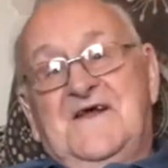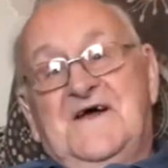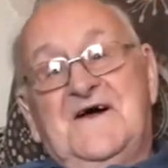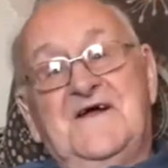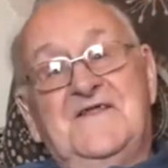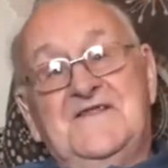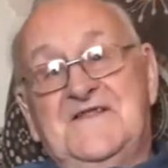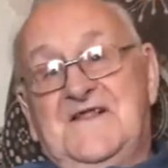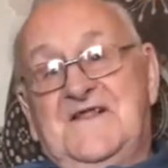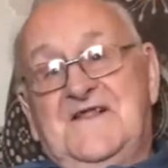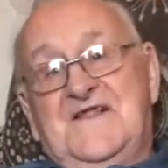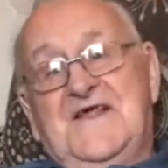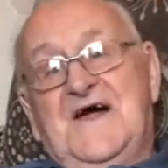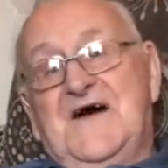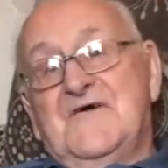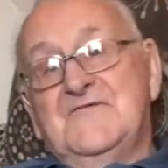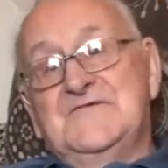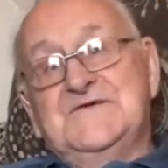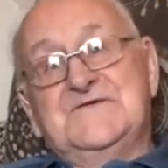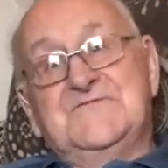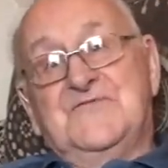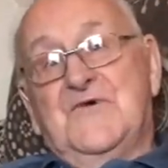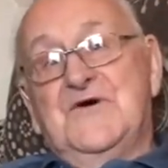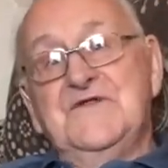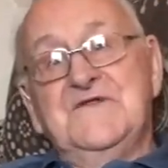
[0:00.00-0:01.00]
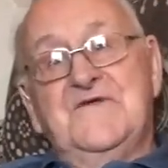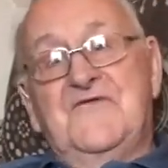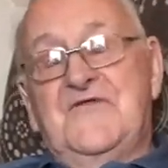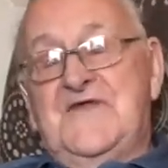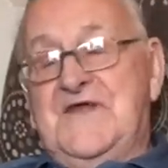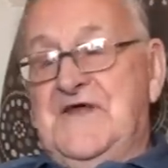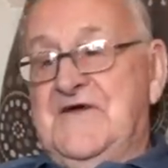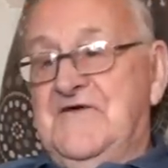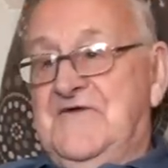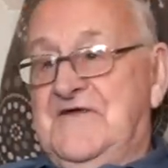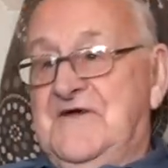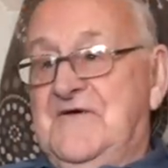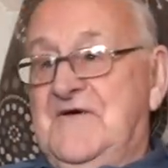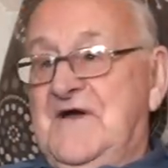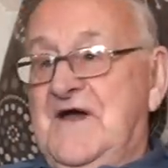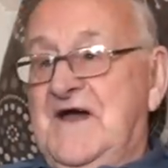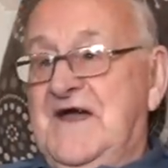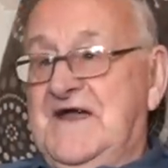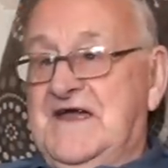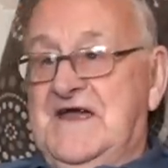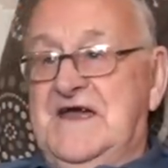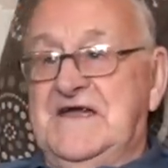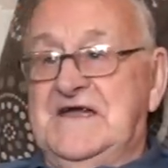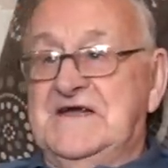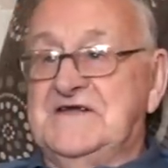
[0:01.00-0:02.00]
And that was one of the
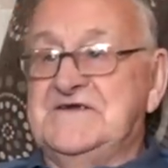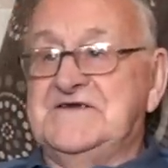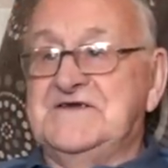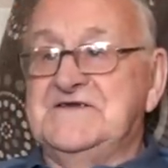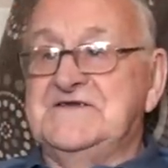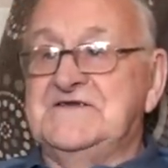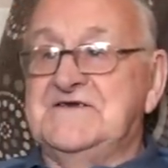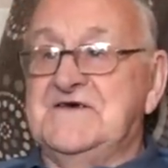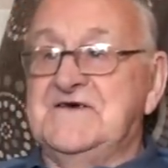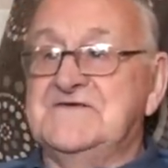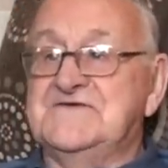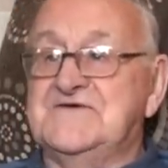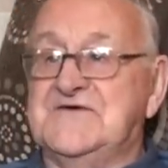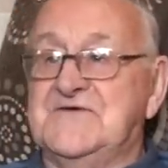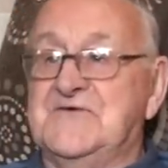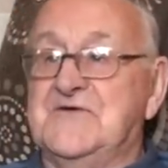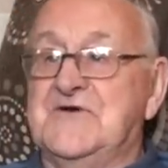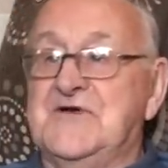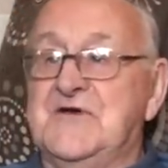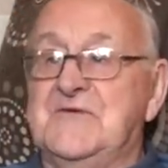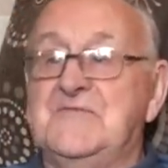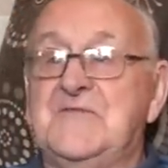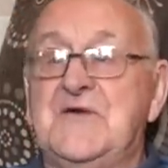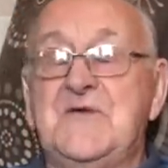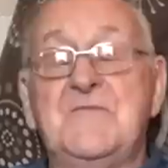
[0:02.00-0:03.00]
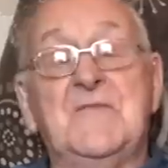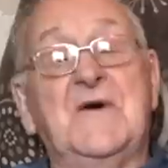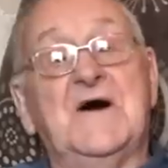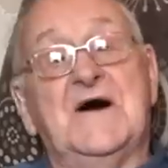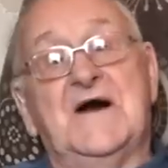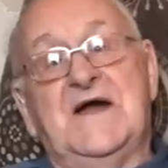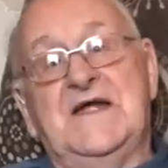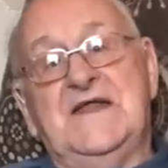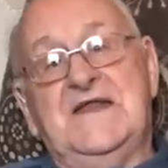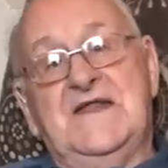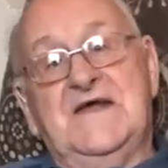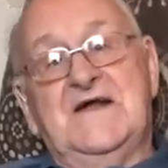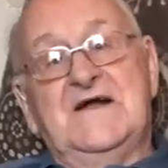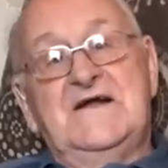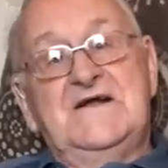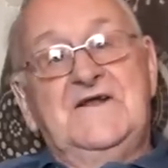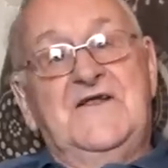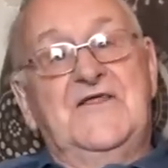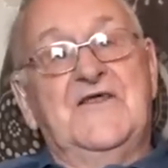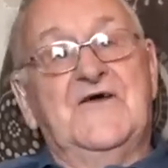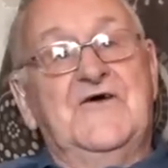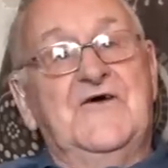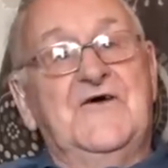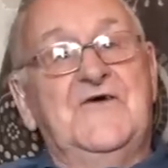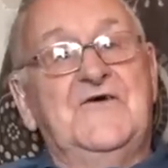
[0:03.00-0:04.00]
occasions that stuck in my mind
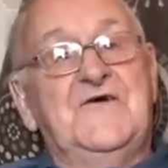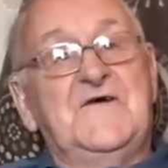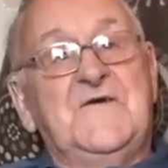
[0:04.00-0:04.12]
there.